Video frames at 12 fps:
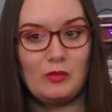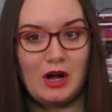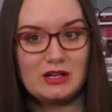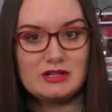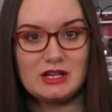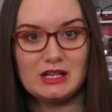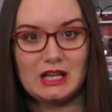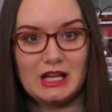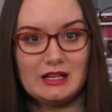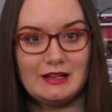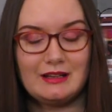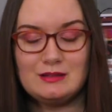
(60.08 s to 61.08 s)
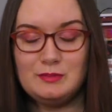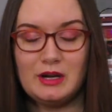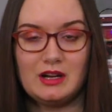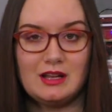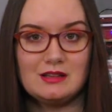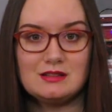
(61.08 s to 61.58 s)
to watch it and
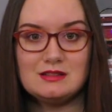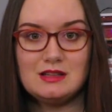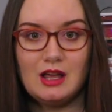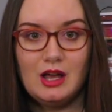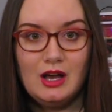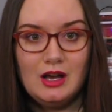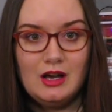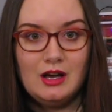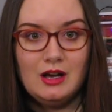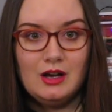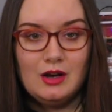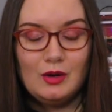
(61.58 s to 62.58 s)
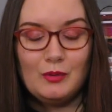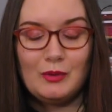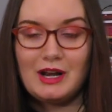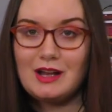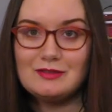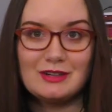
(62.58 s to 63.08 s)
experience
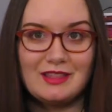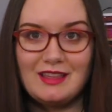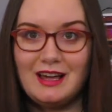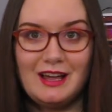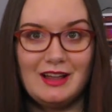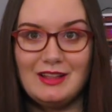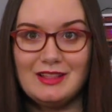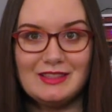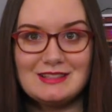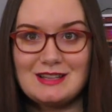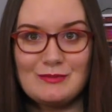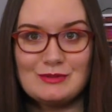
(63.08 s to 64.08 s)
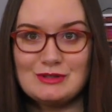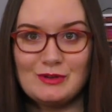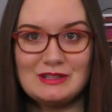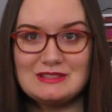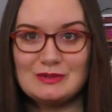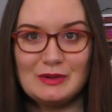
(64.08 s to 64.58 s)
whatever the hell this episode
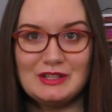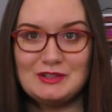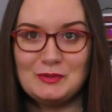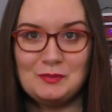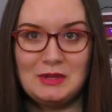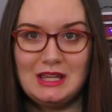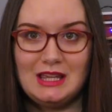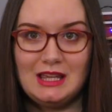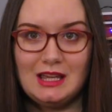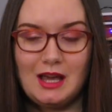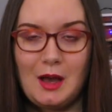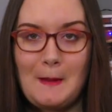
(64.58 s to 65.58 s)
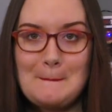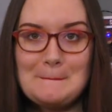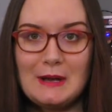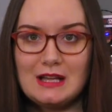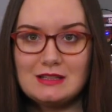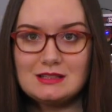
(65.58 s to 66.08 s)
is going to be.
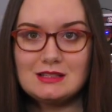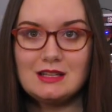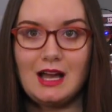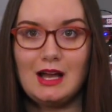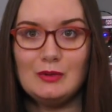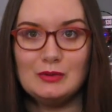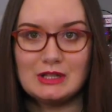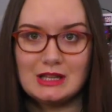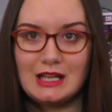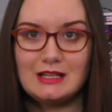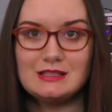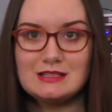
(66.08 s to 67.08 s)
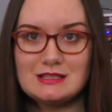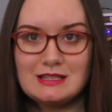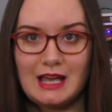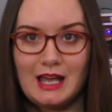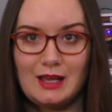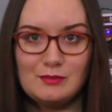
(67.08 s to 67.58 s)
But I would like to
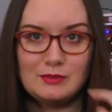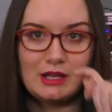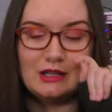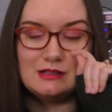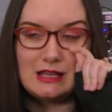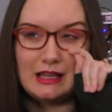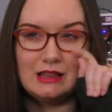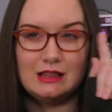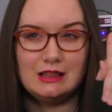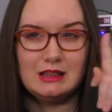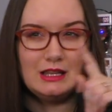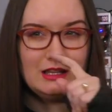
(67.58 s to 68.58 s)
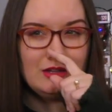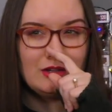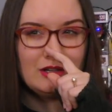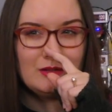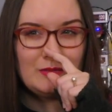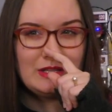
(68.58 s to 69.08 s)
say, because I think you're
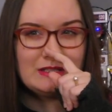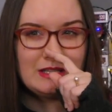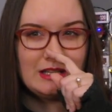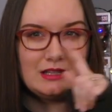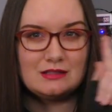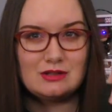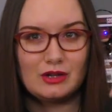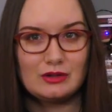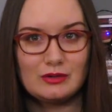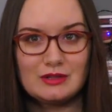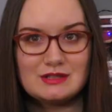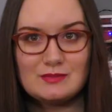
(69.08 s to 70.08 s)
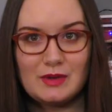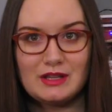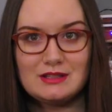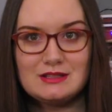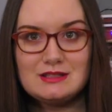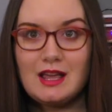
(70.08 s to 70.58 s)
going to be seeing this on
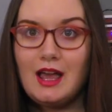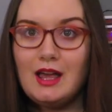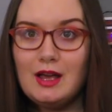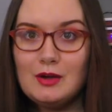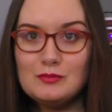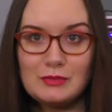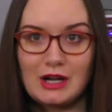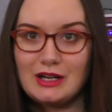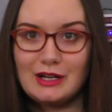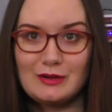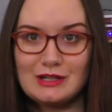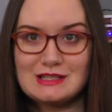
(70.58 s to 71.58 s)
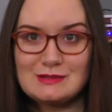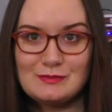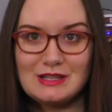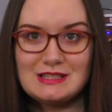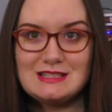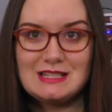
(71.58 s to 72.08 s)
Christmas, Merry
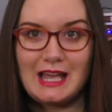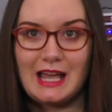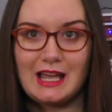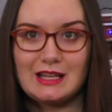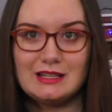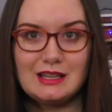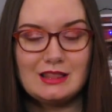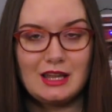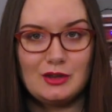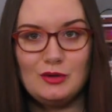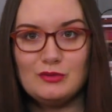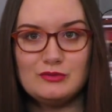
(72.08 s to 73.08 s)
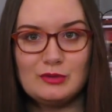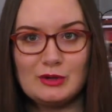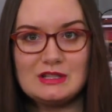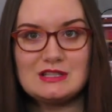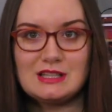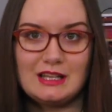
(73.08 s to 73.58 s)
Christmas, and thank you
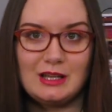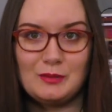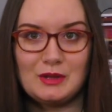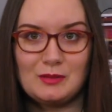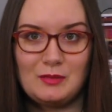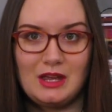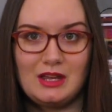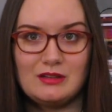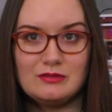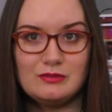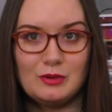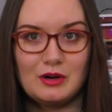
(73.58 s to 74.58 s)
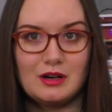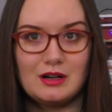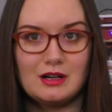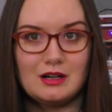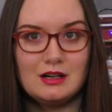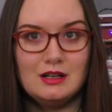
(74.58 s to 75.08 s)
for sticking with me
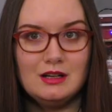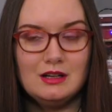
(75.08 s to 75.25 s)
for